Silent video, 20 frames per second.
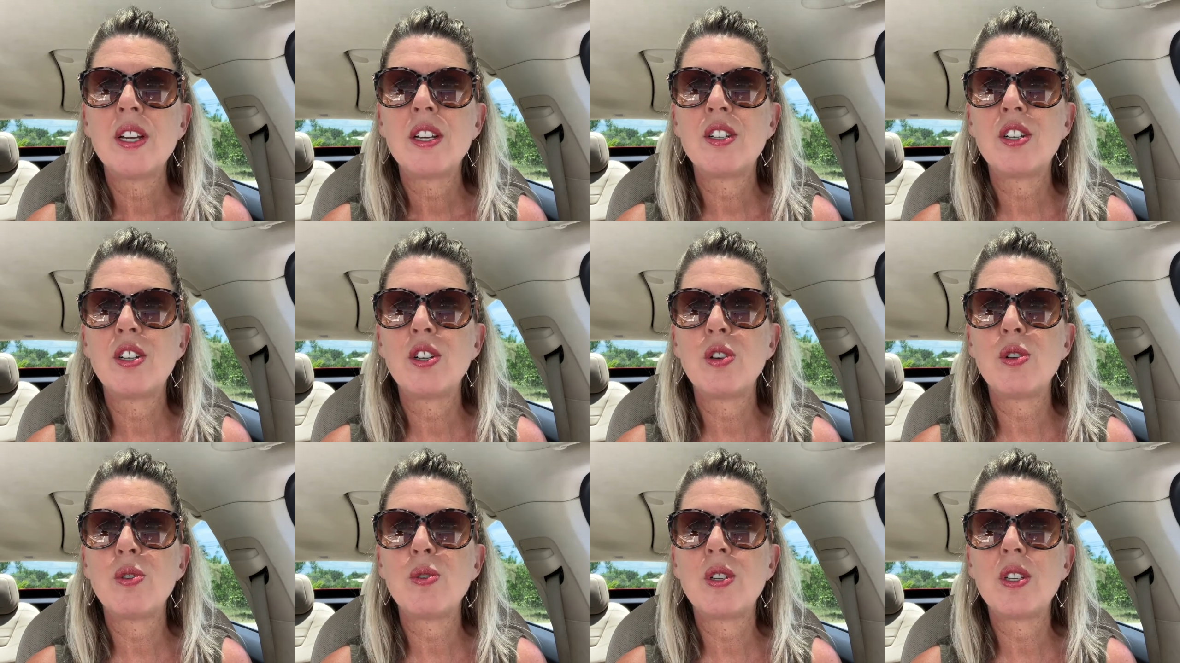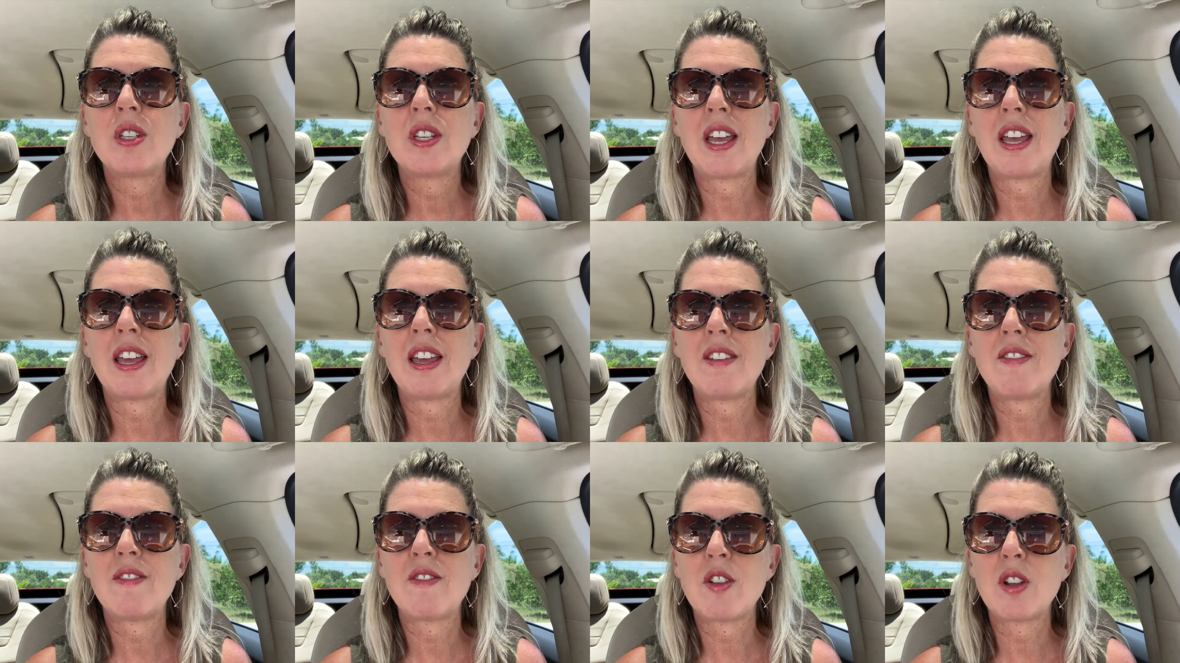to
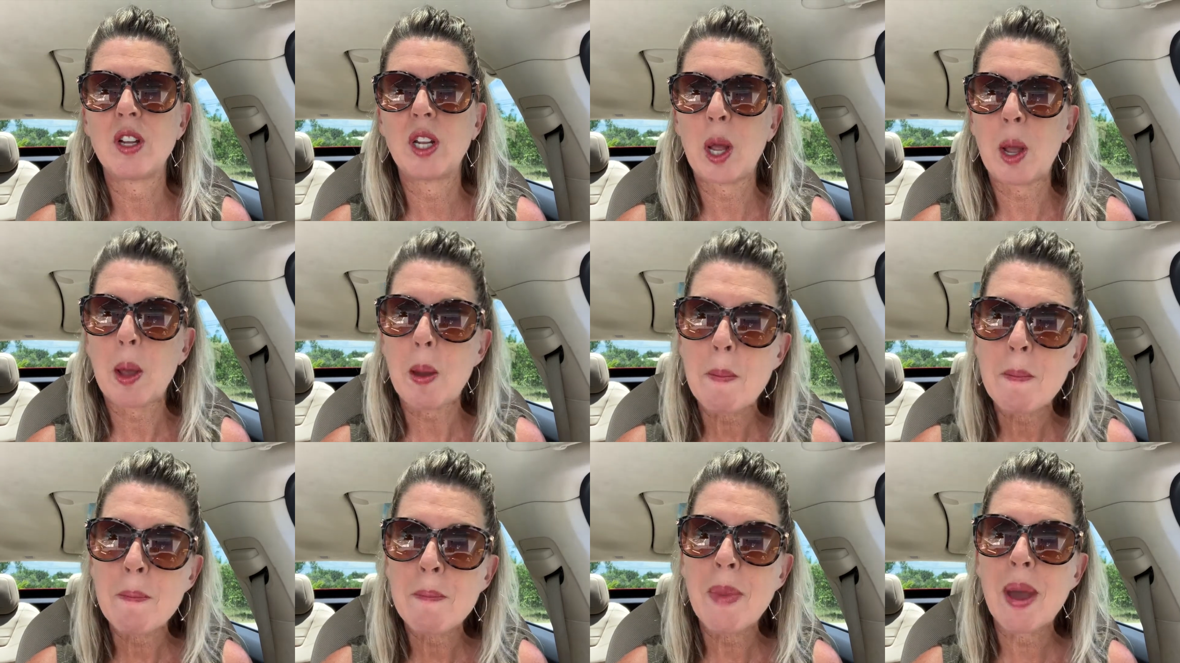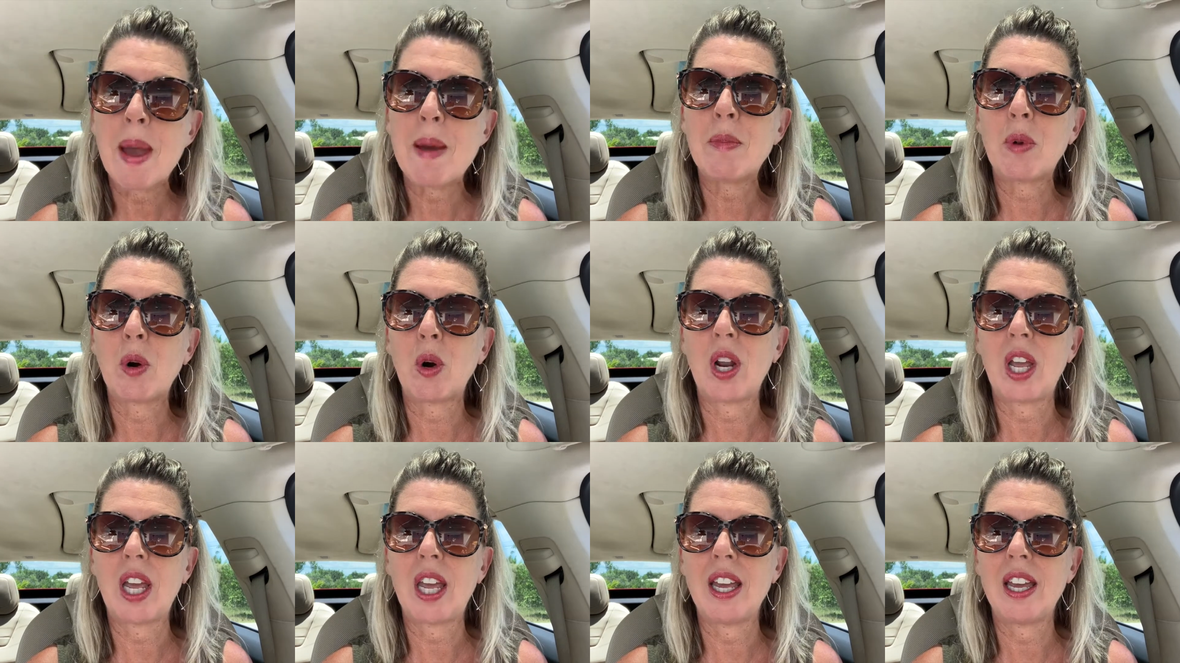save like
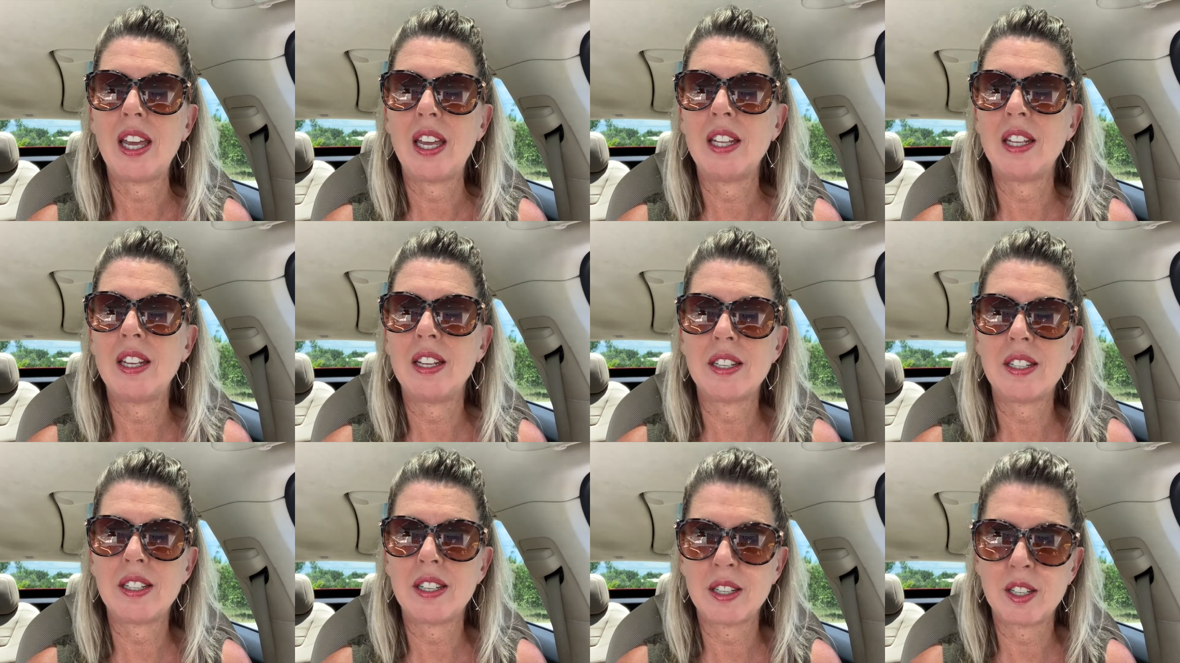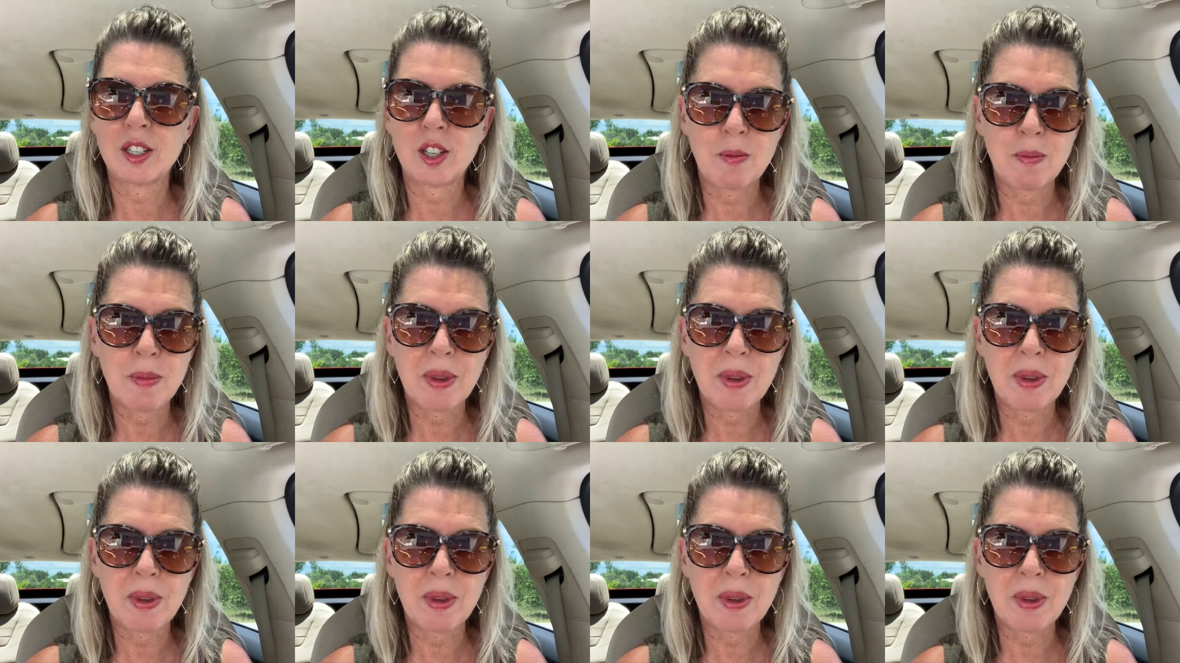memory in the system,